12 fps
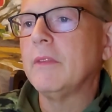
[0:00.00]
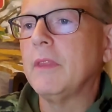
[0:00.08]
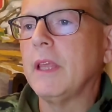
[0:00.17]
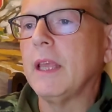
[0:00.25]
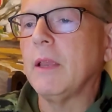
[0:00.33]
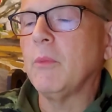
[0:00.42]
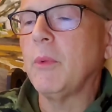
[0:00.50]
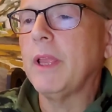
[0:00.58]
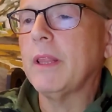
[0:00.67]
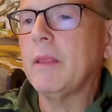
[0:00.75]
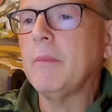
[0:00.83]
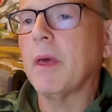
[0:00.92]
The
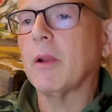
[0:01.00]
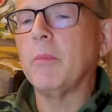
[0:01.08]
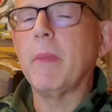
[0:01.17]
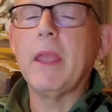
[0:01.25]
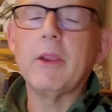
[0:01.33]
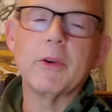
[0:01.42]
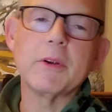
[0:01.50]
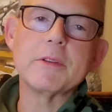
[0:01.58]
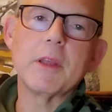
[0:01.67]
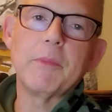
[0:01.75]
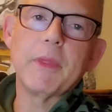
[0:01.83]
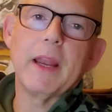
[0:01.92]
weekly Metal Maker is
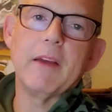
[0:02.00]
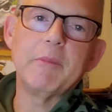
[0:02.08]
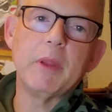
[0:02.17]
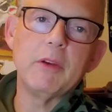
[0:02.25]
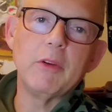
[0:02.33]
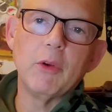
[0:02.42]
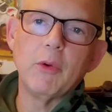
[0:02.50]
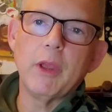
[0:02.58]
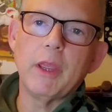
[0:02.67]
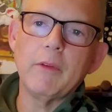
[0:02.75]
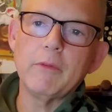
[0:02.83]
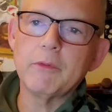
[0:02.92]
something I've been
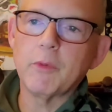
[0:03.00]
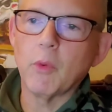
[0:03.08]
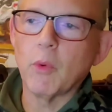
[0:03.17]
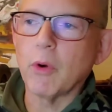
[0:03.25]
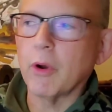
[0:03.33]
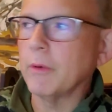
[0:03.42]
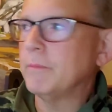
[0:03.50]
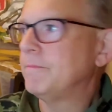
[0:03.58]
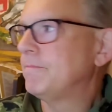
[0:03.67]
doing for,